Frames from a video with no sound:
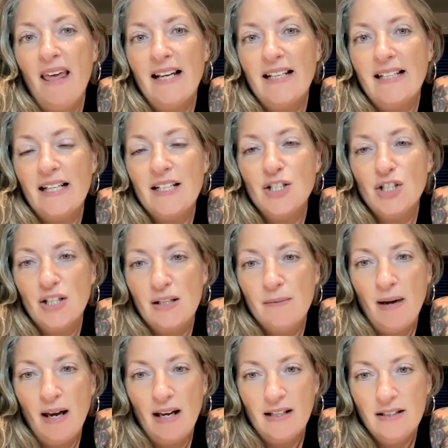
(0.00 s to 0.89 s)

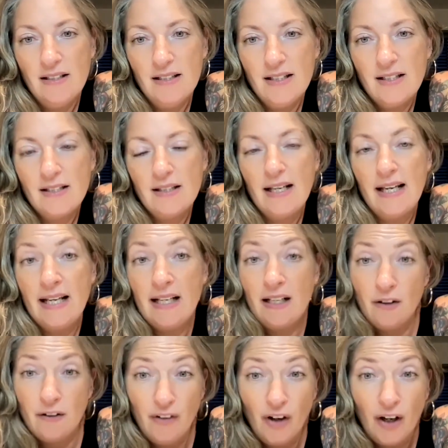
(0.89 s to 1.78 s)
ADHD meds
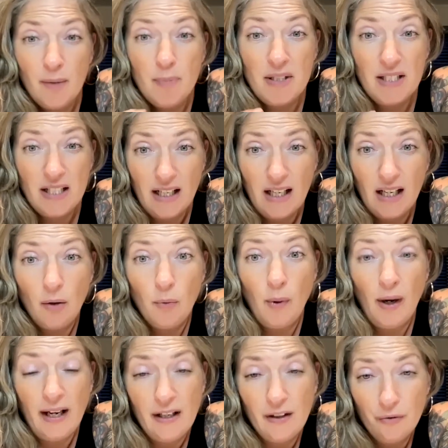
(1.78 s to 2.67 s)
in a very
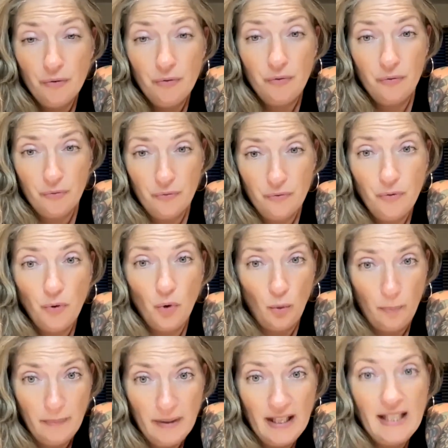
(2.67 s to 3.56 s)
particular way
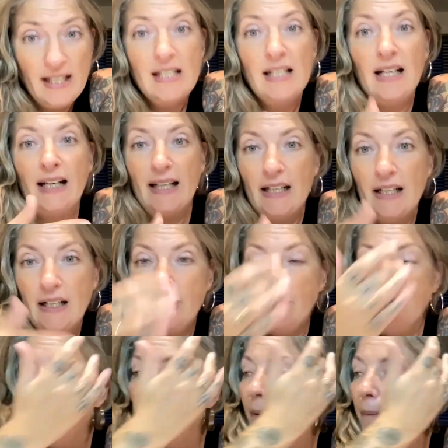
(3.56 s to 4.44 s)
for me, like in
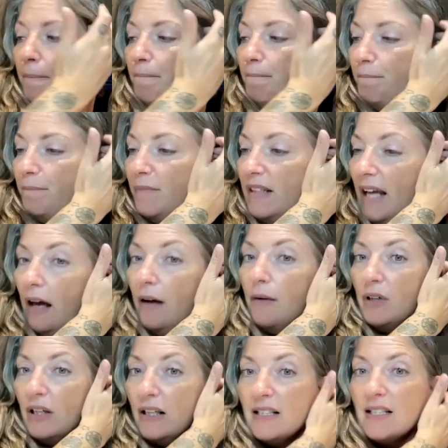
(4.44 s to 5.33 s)
a
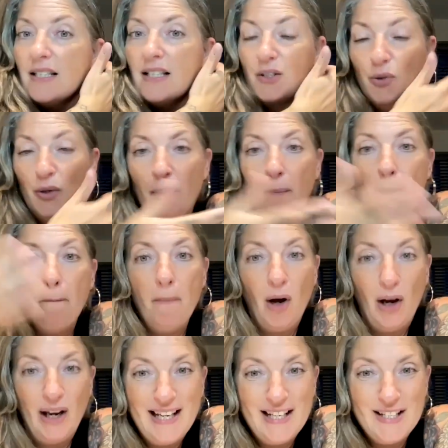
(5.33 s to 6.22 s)
considering
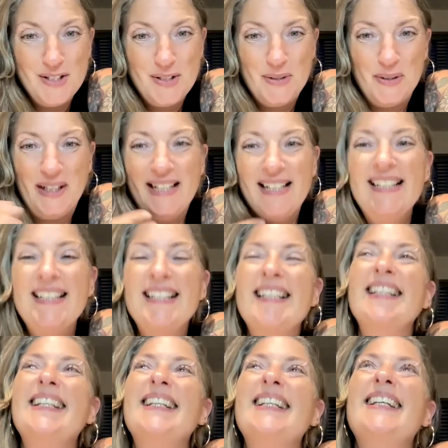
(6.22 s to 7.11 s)
my history,
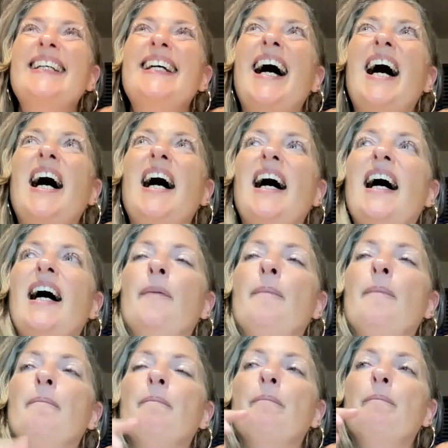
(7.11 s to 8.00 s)

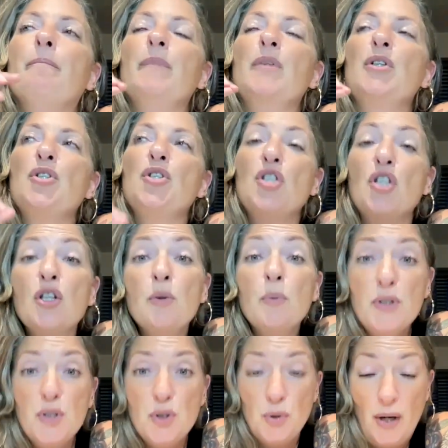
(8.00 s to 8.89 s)

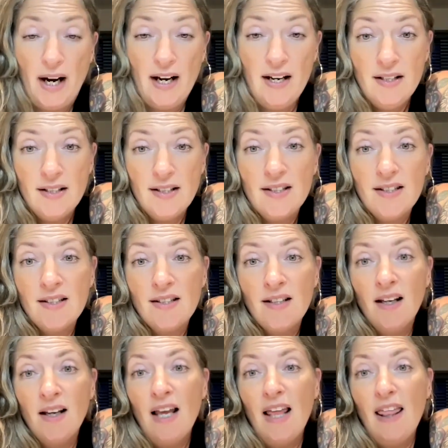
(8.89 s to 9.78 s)
to
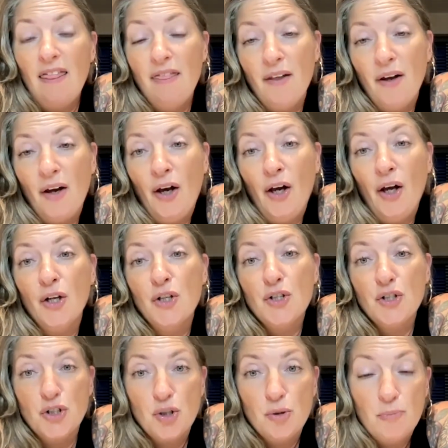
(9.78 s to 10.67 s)
address the
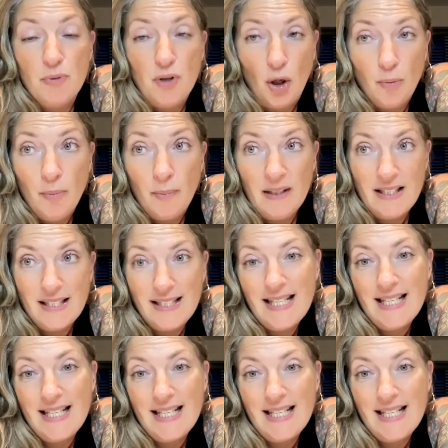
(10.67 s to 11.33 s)
dopamine